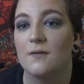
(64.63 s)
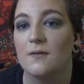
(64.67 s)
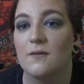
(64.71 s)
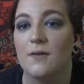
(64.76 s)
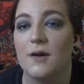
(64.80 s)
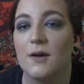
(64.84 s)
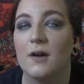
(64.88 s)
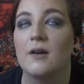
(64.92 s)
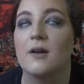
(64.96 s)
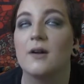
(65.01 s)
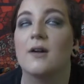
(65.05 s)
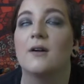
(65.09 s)

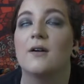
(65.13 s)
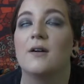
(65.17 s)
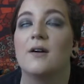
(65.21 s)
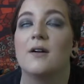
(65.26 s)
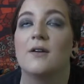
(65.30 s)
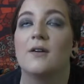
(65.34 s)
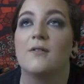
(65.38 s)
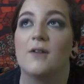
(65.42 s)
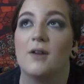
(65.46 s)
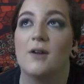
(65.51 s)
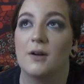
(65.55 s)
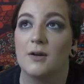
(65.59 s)
very,
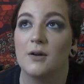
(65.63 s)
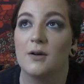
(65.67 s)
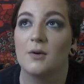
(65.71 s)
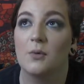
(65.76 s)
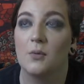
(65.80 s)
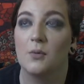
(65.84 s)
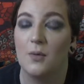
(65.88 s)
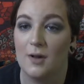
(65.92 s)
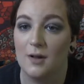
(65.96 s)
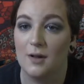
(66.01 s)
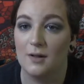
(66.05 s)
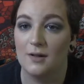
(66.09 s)
very
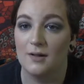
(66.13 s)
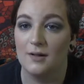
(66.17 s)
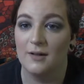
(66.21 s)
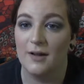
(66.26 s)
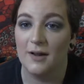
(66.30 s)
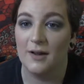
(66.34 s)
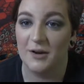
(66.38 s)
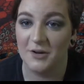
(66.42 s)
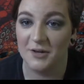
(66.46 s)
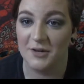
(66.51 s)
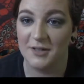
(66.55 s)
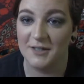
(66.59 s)
well
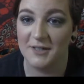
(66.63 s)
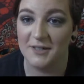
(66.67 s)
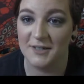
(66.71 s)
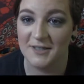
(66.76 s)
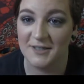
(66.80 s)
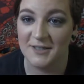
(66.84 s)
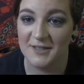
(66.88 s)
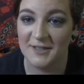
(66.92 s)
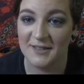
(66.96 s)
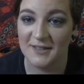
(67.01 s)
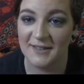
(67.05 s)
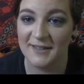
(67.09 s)
air
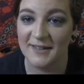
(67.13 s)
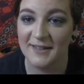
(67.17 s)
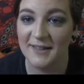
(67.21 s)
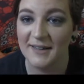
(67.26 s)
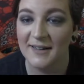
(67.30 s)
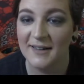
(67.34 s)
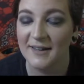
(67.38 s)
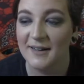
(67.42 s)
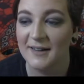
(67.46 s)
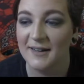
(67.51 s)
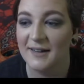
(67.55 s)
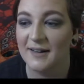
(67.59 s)
conditioned.
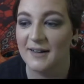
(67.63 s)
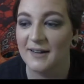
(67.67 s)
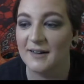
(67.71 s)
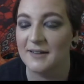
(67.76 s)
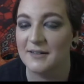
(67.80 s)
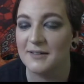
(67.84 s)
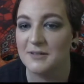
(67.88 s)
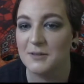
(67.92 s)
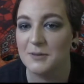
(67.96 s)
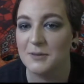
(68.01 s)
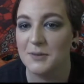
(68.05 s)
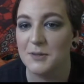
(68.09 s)

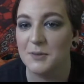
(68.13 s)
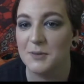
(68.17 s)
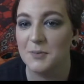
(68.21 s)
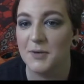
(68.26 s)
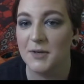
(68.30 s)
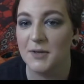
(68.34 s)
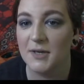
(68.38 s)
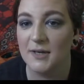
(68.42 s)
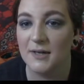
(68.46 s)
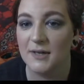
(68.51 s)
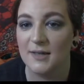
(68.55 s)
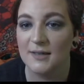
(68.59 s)
So it's
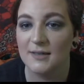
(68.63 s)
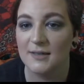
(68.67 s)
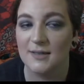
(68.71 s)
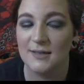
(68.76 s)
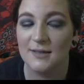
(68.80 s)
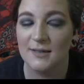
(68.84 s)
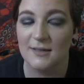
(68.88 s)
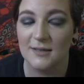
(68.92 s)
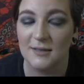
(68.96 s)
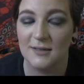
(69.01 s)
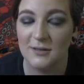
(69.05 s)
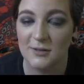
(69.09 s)
pretty nice. I
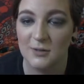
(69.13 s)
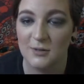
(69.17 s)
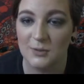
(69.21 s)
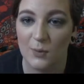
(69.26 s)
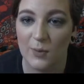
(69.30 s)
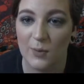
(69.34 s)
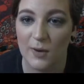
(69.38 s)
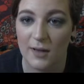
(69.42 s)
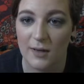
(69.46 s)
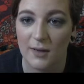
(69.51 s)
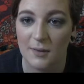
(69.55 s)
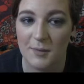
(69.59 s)
still
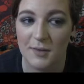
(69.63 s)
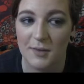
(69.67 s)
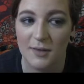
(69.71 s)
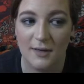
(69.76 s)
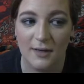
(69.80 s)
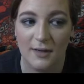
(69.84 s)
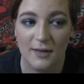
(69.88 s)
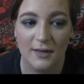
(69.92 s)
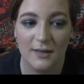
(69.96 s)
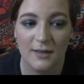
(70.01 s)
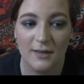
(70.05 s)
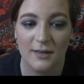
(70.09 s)
sweat, but
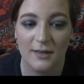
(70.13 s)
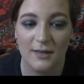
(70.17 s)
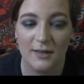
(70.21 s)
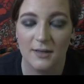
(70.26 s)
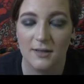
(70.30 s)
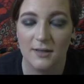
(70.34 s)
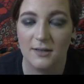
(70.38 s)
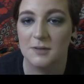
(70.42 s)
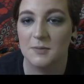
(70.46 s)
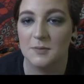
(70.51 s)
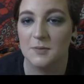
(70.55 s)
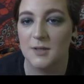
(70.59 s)
not
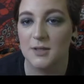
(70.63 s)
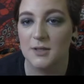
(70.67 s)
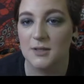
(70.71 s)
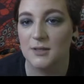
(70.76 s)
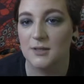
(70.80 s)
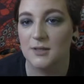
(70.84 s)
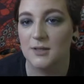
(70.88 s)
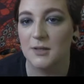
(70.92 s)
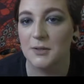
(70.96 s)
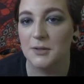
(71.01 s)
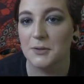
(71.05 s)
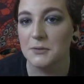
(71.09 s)
near as much
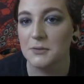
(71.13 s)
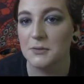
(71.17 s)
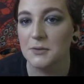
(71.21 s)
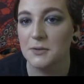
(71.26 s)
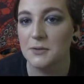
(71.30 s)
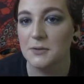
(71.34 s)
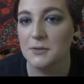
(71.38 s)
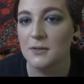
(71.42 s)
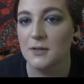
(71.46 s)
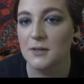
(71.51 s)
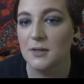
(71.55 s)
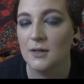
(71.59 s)
as I used to.